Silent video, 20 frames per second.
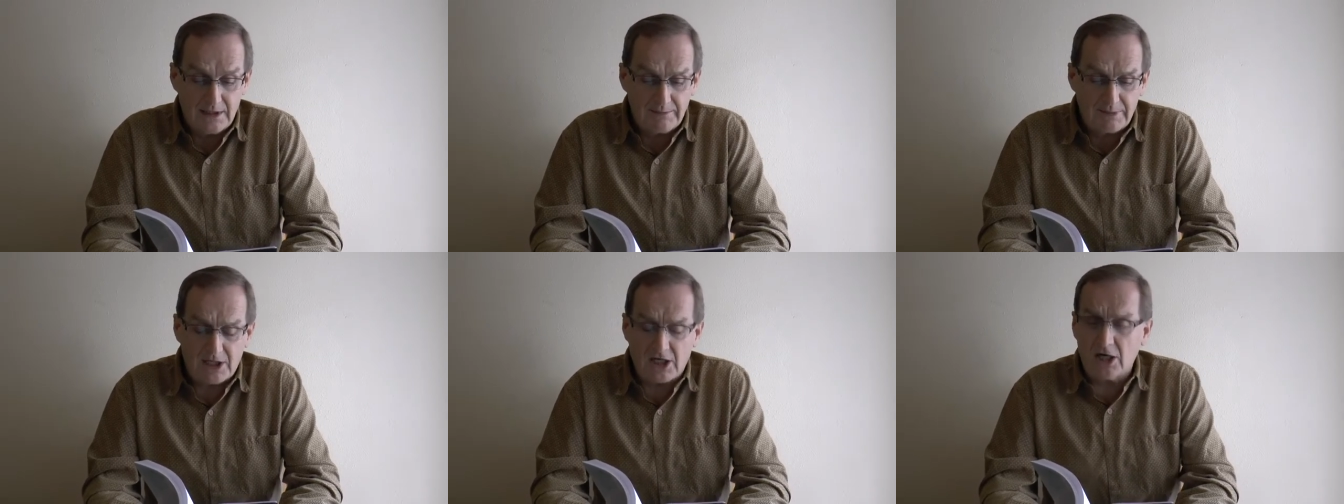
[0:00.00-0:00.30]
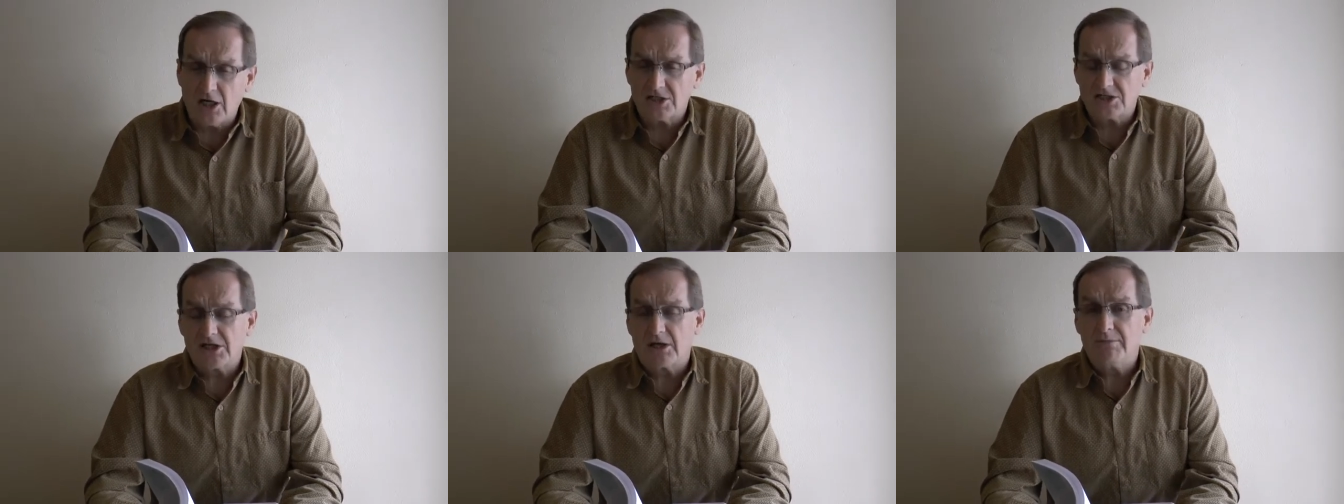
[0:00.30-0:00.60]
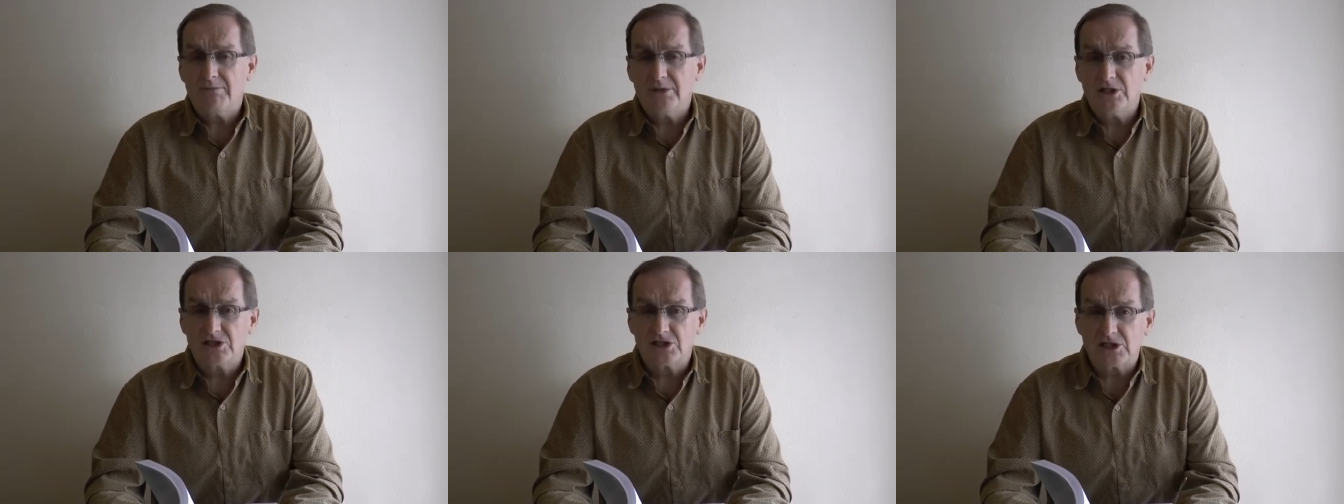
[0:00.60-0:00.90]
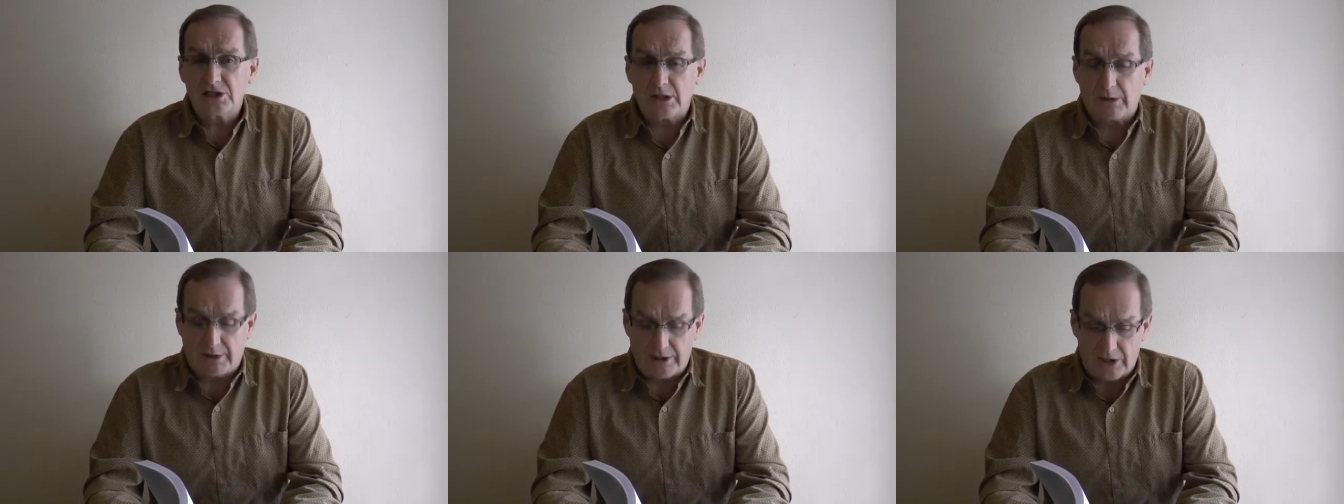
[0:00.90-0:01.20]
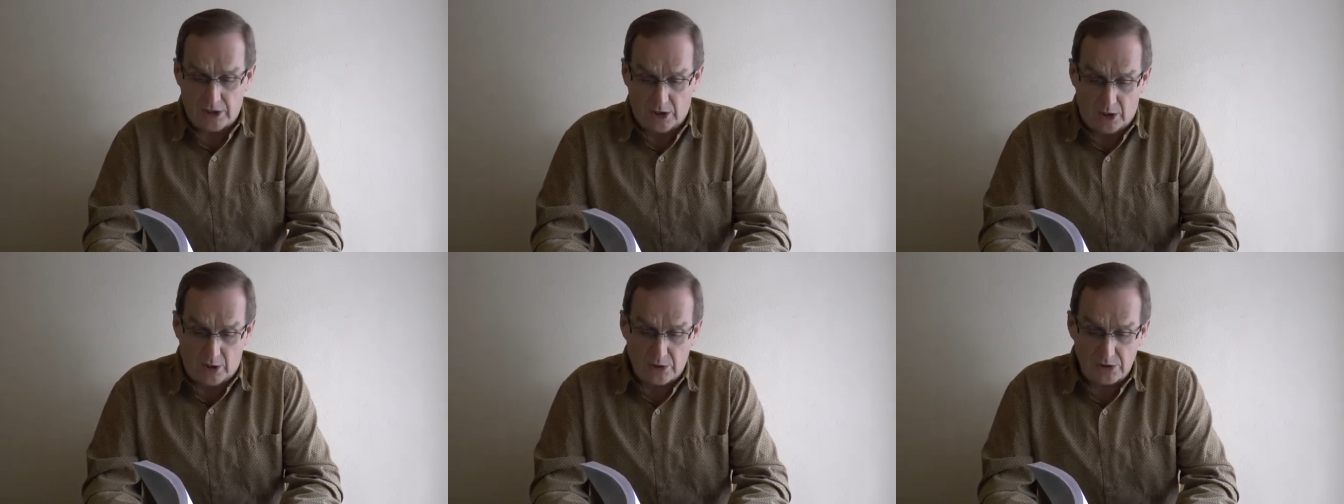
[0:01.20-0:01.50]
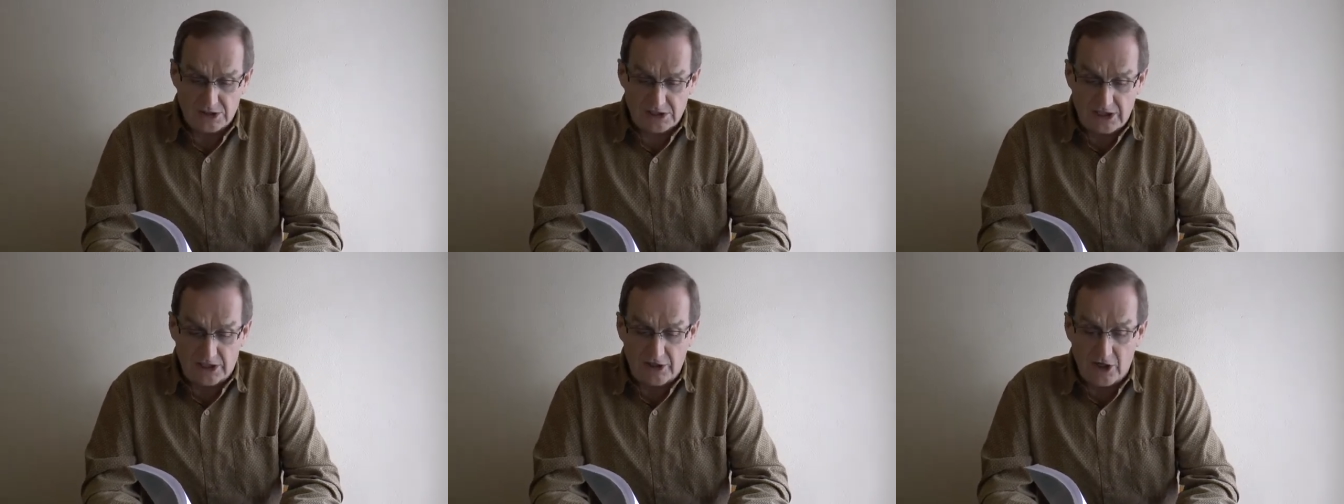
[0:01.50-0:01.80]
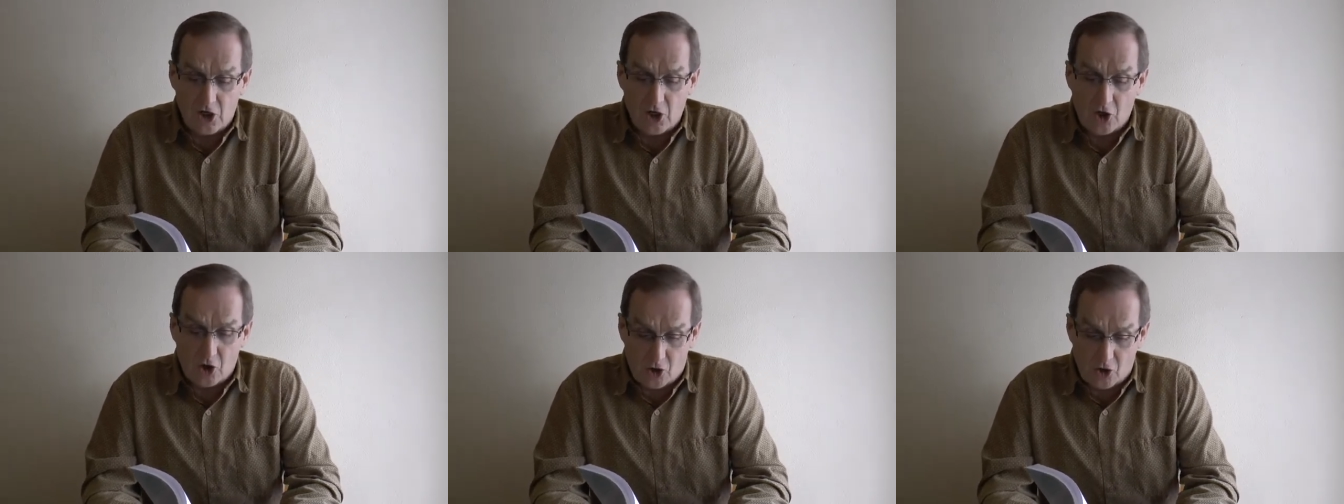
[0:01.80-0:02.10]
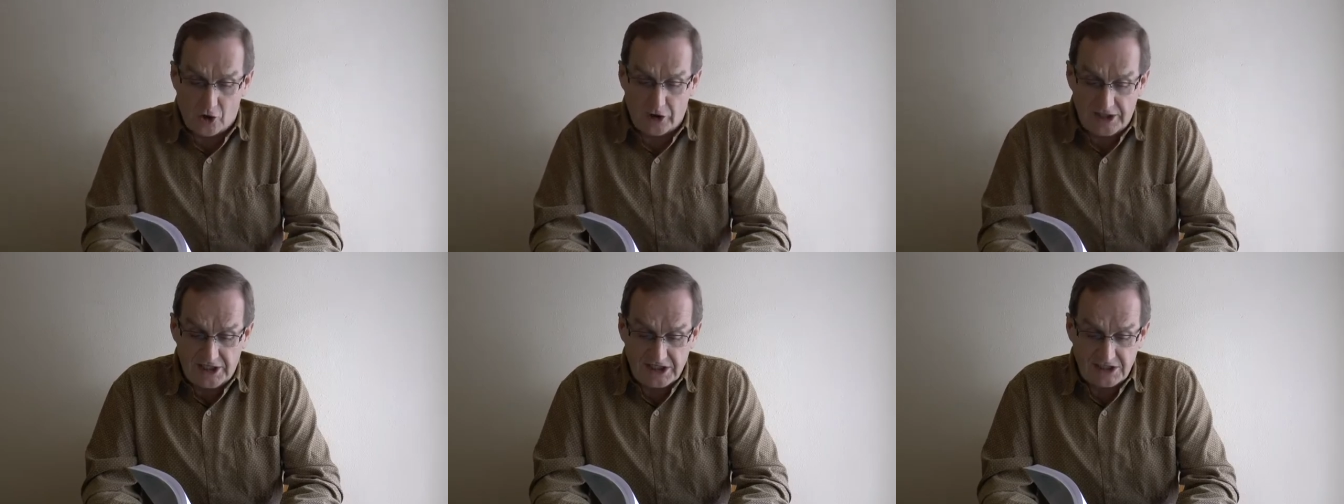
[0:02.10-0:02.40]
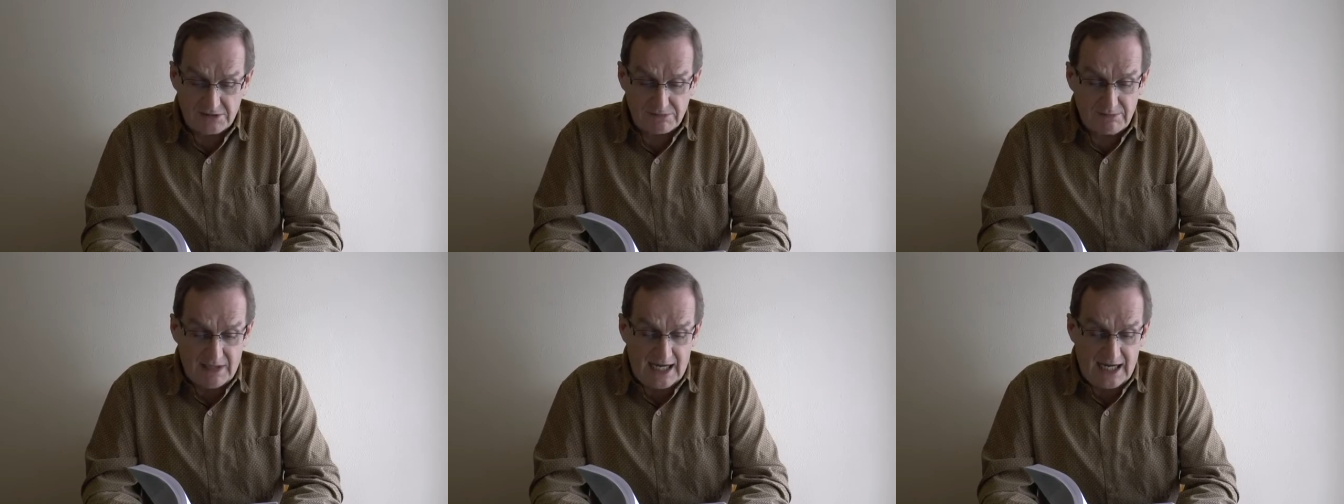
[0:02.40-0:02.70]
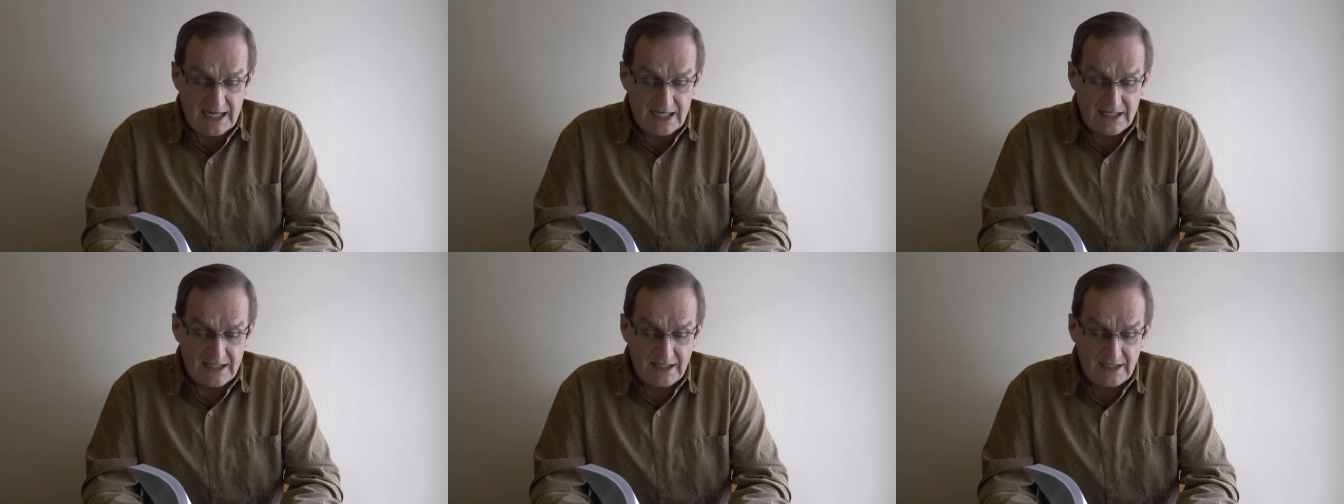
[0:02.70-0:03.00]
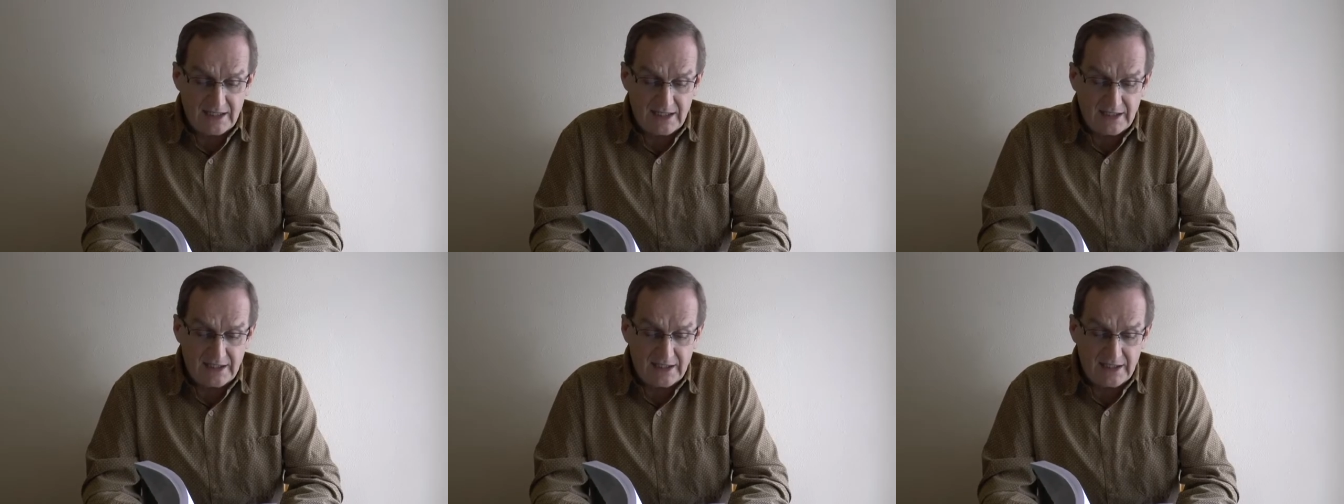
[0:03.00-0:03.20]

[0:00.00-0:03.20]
Because our missionary host had hurt his back,